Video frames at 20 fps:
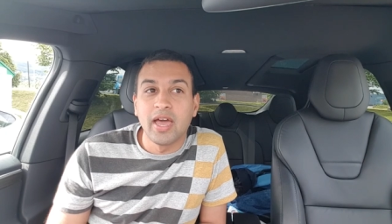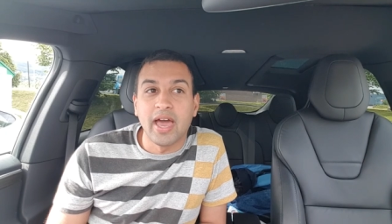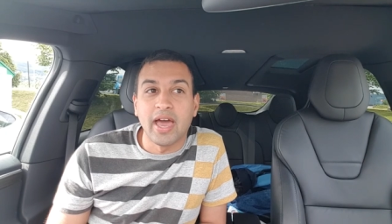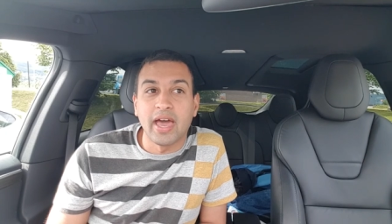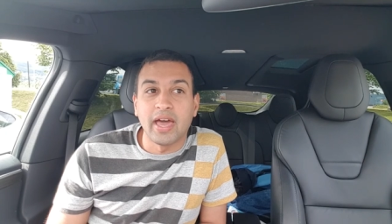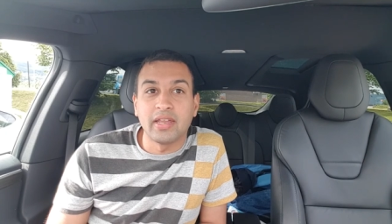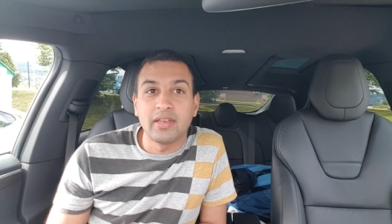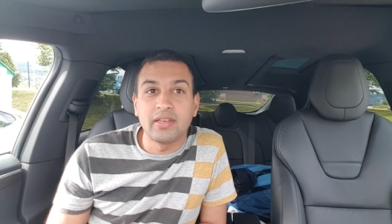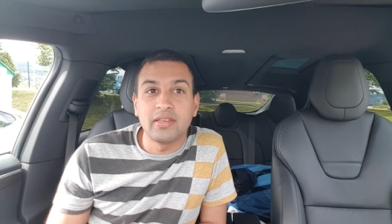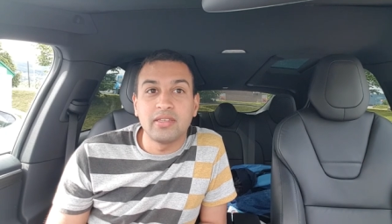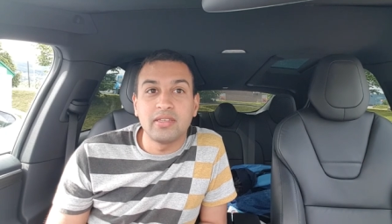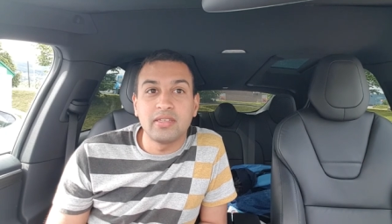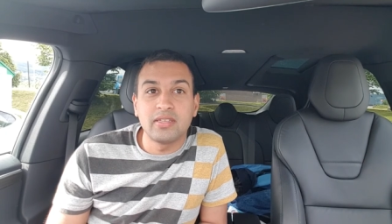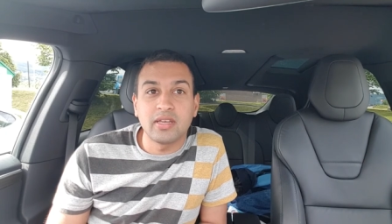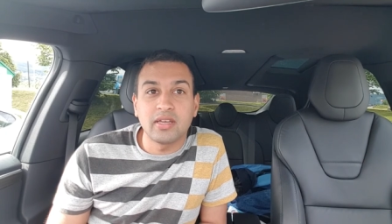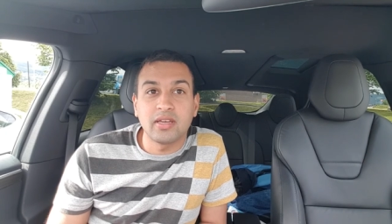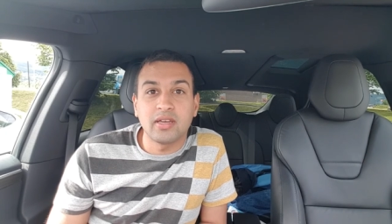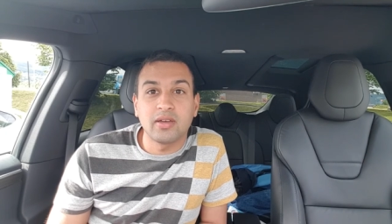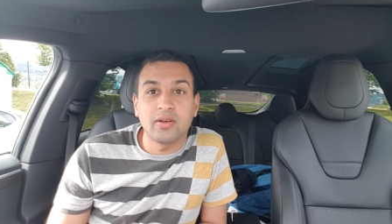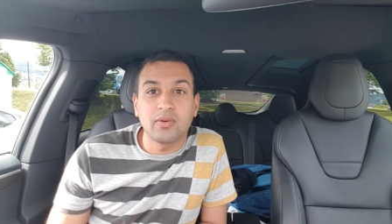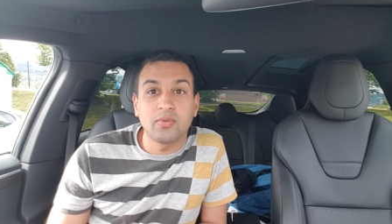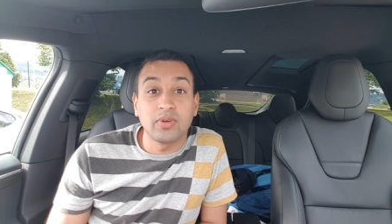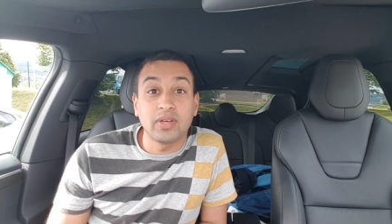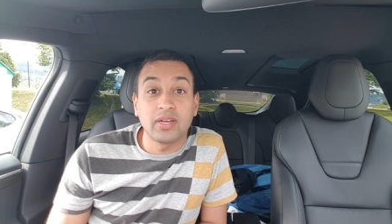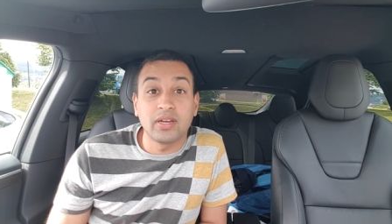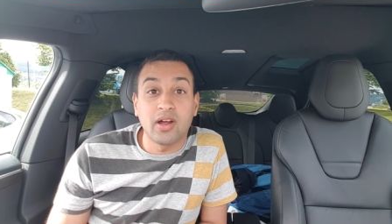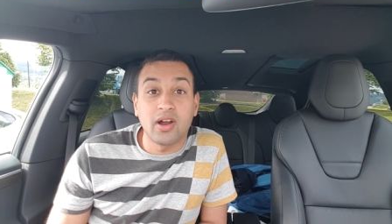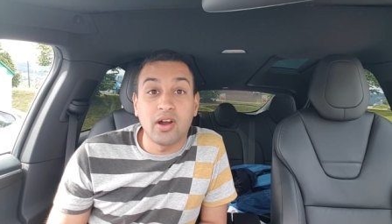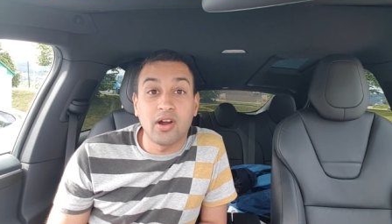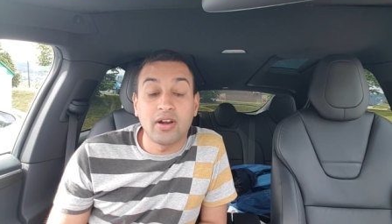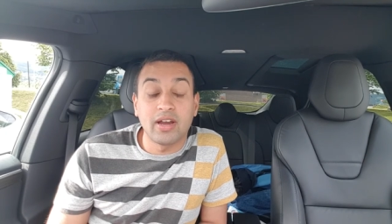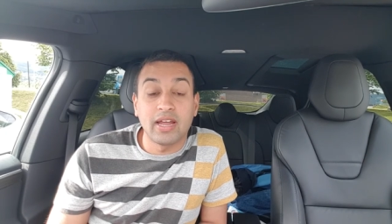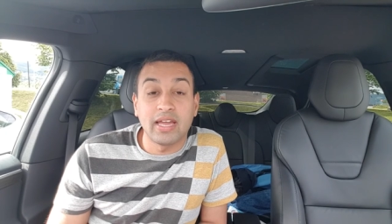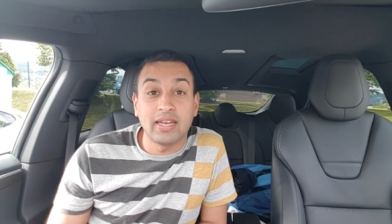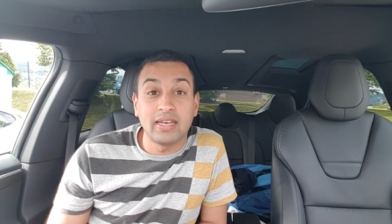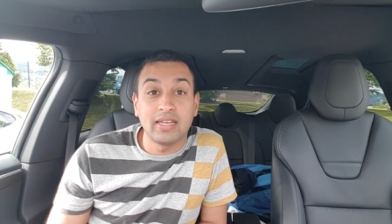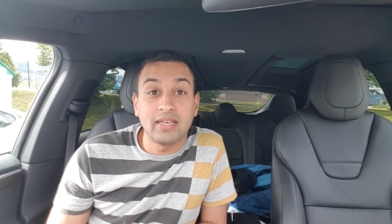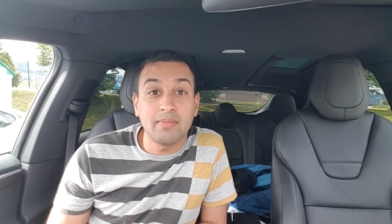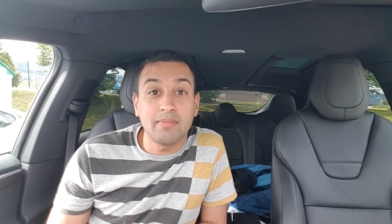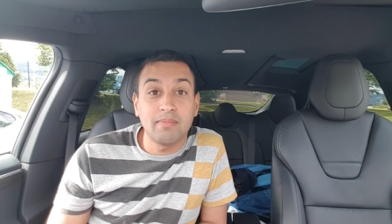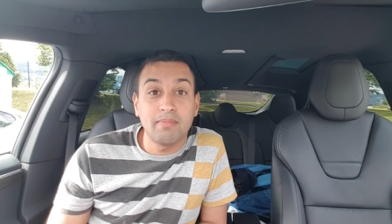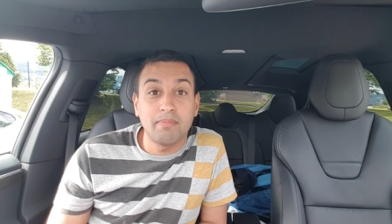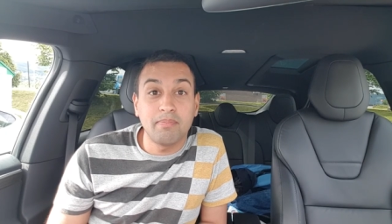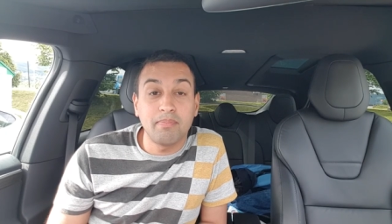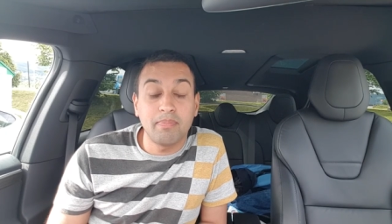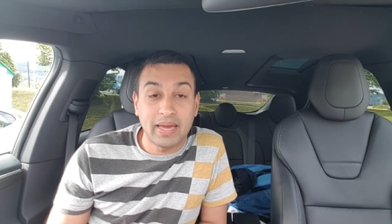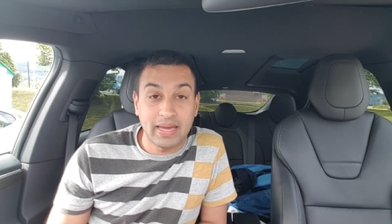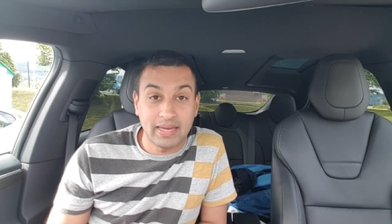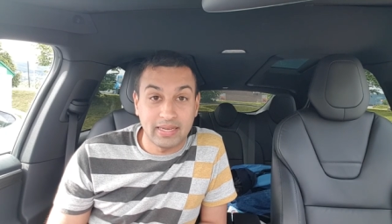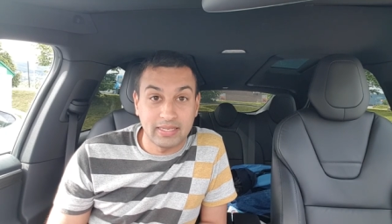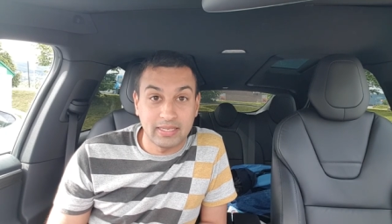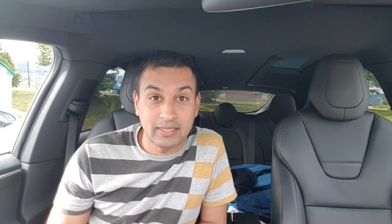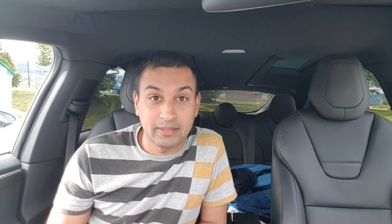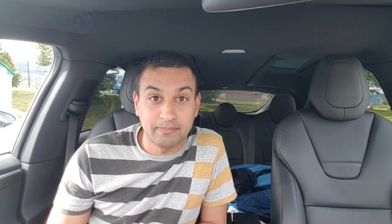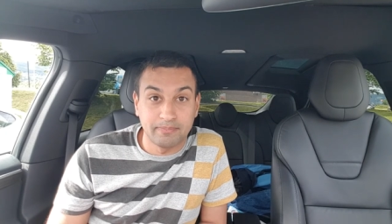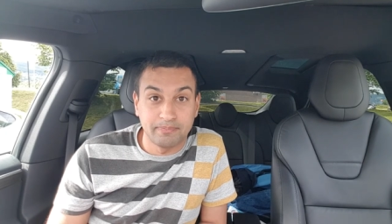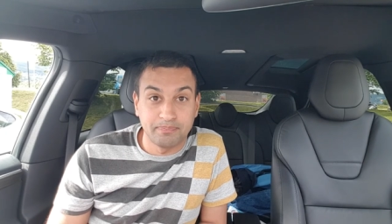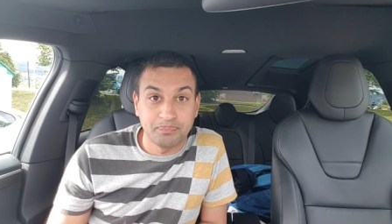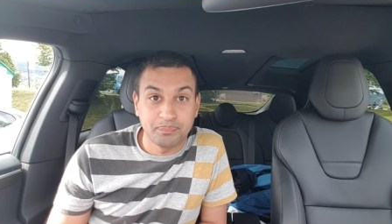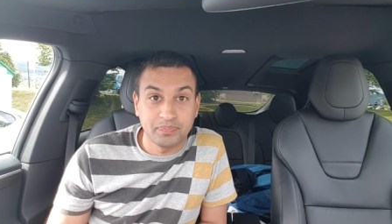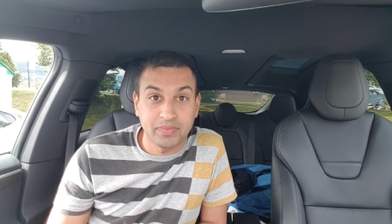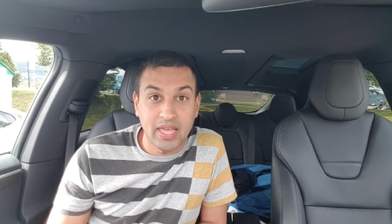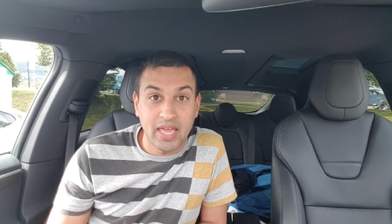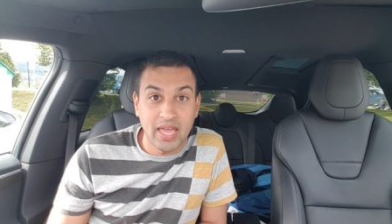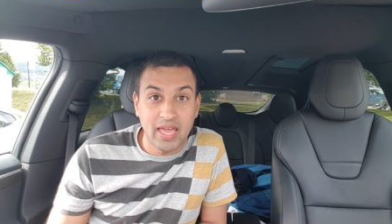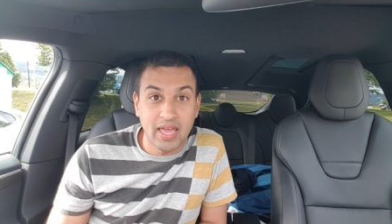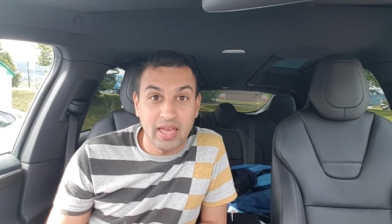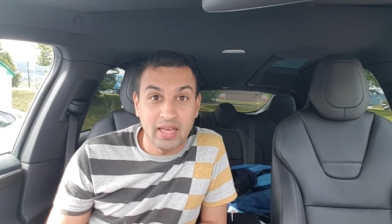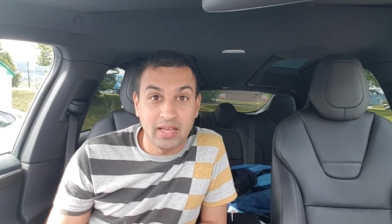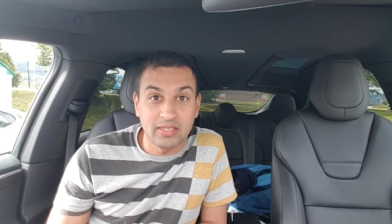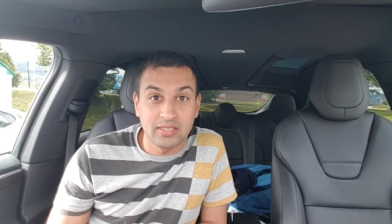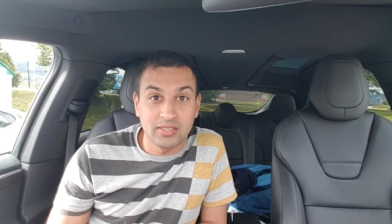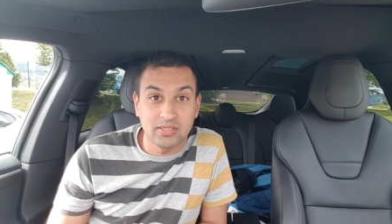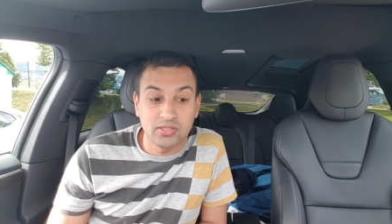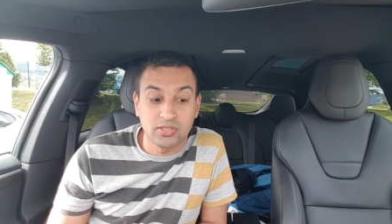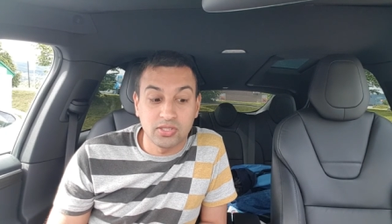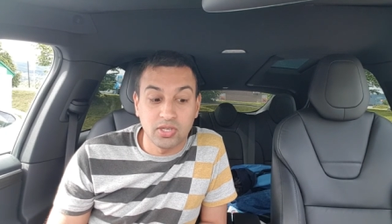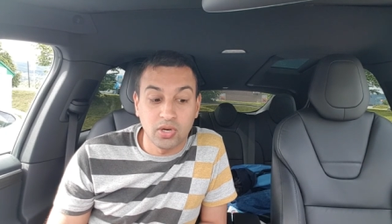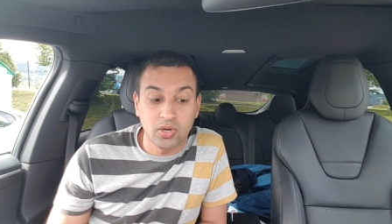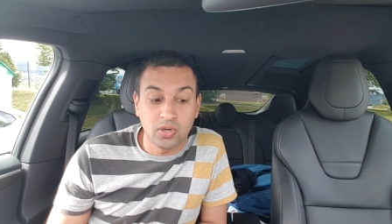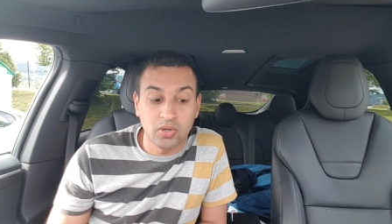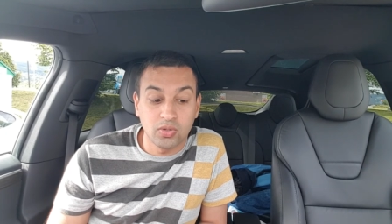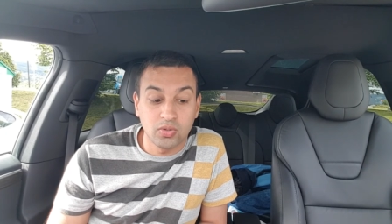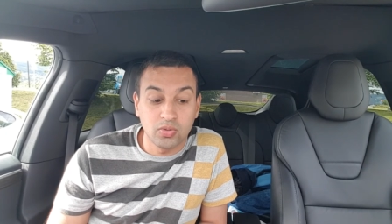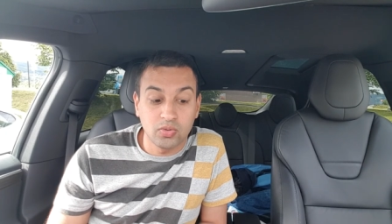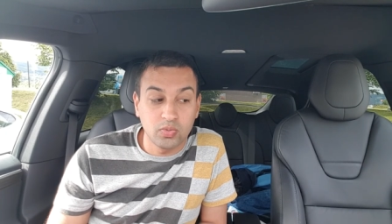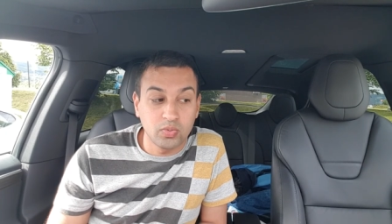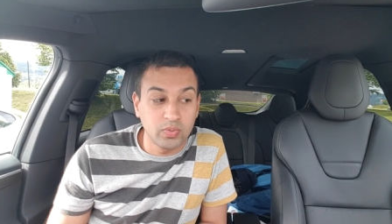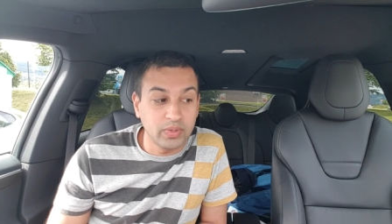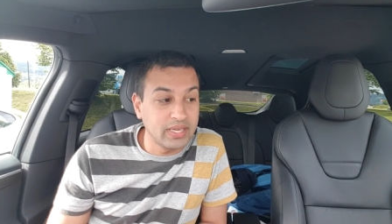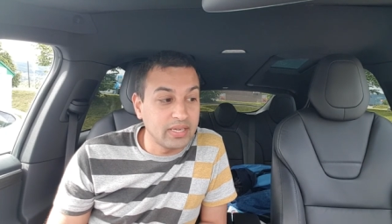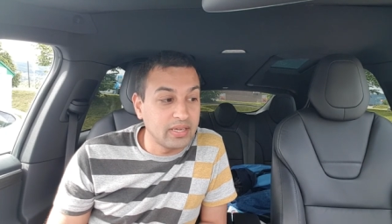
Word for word: and we are heading back. So